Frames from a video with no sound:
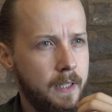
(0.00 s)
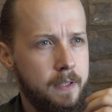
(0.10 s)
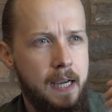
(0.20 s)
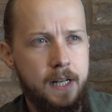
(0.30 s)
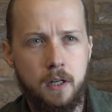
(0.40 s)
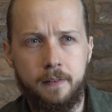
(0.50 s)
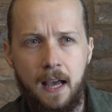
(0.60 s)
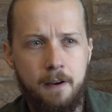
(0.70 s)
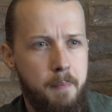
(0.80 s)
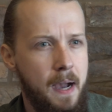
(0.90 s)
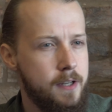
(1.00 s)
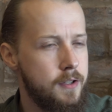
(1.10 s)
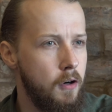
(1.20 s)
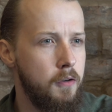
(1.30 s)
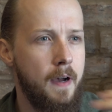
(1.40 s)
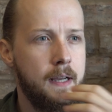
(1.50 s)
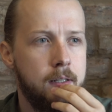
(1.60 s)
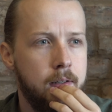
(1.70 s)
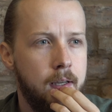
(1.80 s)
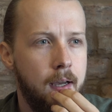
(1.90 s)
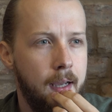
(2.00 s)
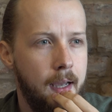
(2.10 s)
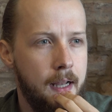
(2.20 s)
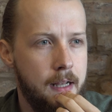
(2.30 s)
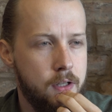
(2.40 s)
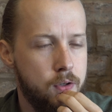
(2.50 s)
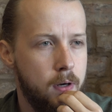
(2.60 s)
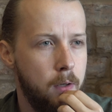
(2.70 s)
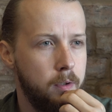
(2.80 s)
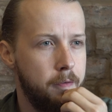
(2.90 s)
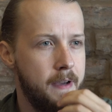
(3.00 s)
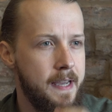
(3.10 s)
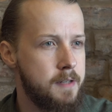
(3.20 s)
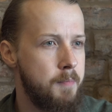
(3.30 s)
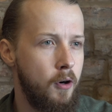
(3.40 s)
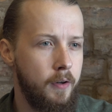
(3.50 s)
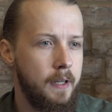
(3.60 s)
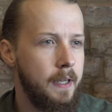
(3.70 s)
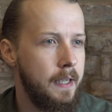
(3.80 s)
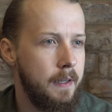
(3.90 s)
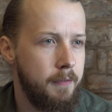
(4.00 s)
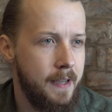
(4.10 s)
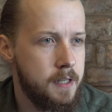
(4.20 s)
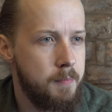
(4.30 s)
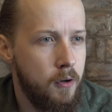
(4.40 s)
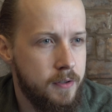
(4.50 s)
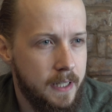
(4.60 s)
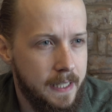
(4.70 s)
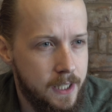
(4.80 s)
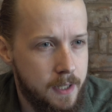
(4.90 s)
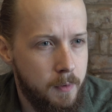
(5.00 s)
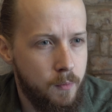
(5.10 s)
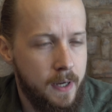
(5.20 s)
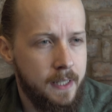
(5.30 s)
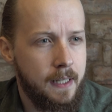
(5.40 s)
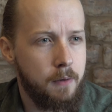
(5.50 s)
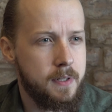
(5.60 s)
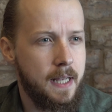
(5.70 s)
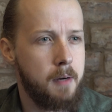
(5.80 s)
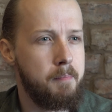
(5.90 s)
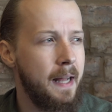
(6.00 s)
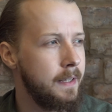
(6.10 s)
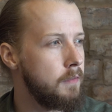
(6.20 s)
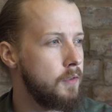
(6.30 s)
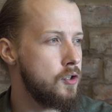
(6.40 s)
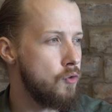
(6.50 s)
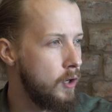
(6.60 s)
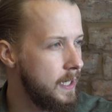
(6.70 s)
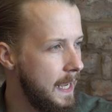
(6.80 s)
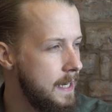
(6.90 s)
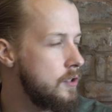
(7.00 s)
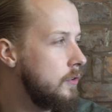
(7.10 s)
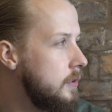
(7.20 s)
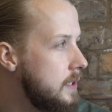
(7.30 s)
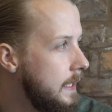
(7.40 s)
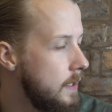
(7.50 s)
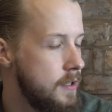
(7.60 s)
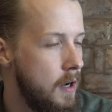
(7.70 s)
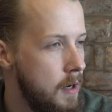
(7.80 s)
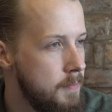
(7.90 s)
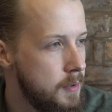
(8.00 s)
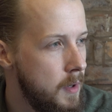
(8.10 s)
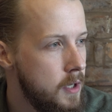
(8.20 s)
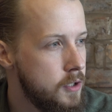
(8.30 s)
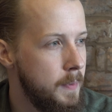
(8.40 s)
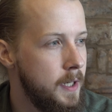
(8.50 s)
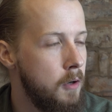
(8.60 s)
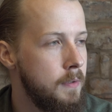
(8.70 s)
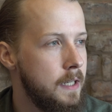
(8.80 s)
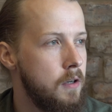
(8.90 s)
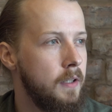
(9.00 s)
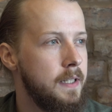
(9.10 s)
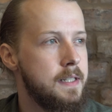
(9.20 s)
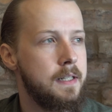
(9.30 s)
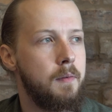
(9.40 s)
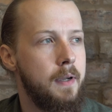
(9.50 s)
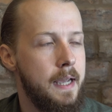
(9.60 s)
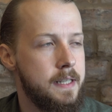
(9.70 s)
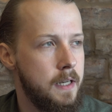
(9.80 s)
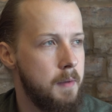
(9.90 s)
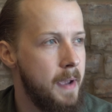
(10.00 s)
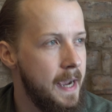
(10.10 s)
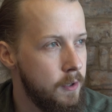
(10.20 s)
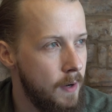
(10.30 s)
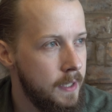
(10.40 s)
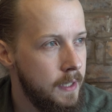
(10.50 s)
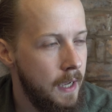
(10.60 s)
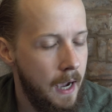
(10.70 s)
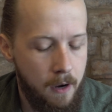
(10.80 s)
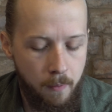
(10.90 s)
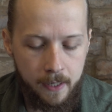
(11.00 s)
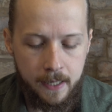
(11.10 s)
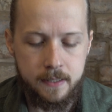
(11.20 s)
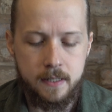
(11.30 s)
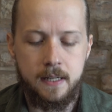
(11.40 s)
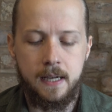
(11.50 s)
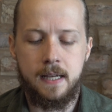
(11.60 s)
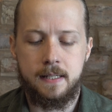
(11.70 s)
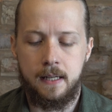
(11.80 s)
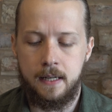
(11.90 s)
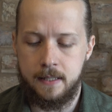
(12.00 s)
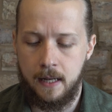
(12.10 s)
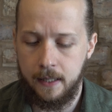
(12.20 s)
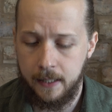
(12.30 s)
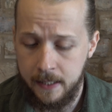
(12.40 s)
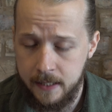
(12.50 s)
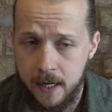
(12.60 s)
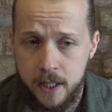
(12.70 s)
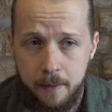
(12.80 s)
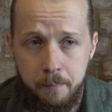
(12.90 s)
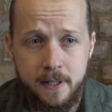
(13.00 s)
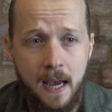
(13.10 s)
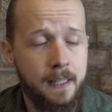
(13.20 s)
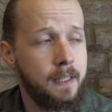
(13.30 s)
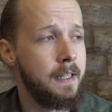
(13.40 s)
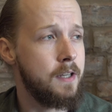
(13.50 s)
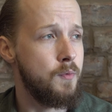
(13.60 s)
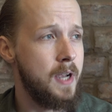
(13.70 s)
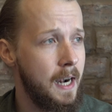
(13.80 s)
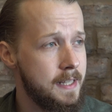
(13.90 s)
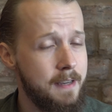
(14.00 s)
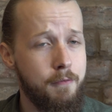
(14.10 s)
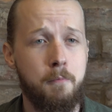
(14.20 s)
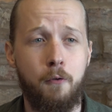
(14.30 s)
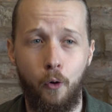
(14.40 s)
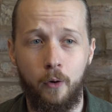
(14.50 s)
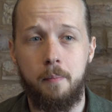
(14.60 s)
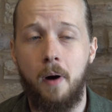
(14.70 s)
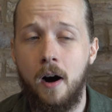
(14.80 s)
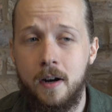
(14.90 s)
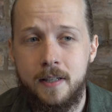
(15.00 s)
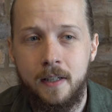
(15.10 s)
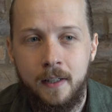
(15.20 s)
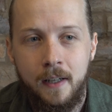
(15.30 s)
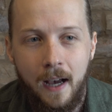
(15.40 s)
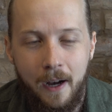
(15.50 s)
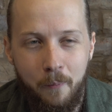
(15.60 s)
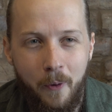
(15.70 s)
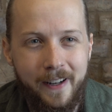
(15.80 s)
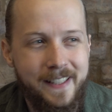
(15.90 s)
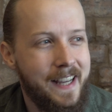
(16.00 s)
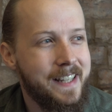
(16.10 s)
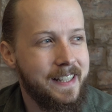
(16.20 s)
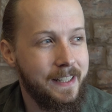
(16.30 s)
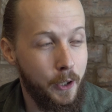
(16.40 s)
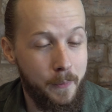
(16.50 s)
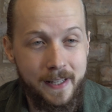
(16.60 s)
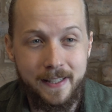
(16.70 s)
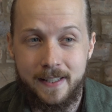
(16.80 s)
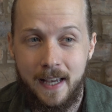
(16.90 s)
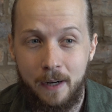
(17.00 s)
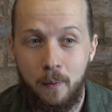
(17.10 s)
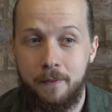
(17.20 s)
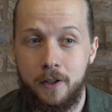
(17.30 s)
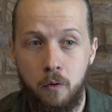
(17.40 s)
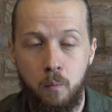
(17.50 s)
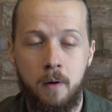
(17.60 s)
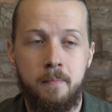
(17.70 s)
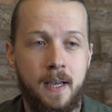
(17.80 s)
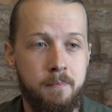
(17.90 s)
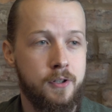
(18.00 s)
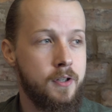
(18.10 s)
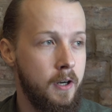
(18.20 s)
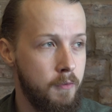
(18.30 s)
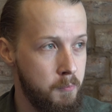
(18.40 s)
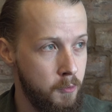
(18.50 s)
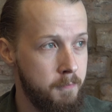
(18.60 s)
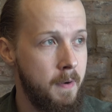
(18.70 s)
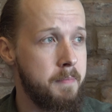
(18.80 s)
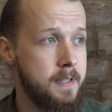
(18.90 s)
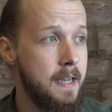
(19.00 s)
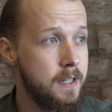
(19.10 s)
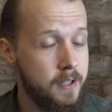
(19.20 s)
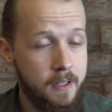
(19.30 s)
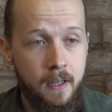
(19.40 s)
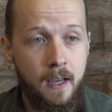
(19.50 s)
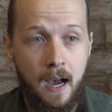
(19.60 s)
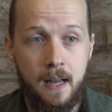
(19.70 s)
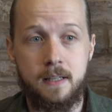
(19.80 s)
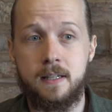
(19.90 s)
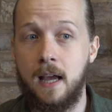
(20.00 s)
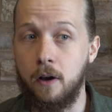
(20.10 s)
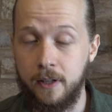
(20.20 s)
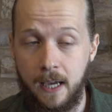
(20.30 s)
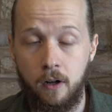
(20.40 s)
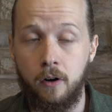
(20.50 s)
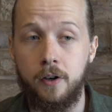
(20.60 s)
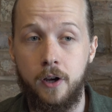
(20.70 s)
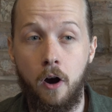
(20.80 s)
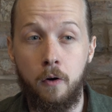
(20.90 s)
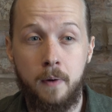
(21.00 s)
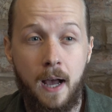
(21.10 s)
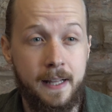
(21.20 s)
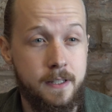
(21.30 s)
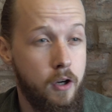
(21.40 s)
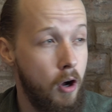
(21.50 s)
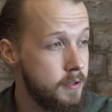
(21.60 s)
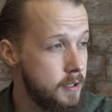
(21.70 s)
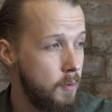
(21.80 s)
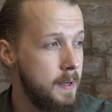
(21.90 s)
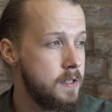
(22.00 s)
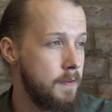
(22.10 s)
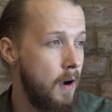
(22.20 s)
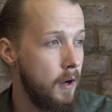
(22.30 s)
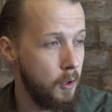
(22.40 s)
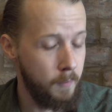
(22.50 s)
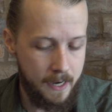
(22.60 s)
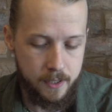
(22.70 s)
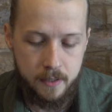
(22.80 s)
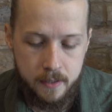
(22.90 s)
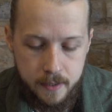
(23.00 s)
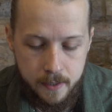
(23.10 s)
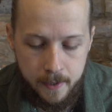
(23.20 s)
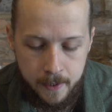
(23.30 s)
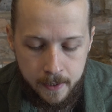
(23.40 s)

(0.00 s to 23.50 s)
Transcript: the angel of death passed over and took out the firstborns in Egypt, we read that it was like a band of destroying angels in the Psalms. So we know that God isn't a murderer. How I like to see it is that he's actually protecting this reality from falling apart. And what he's actually doing is he's saying, well, if you don't want me, I'm just going to remove my protection and see how you get on your own. And it's a consequence of our own actions.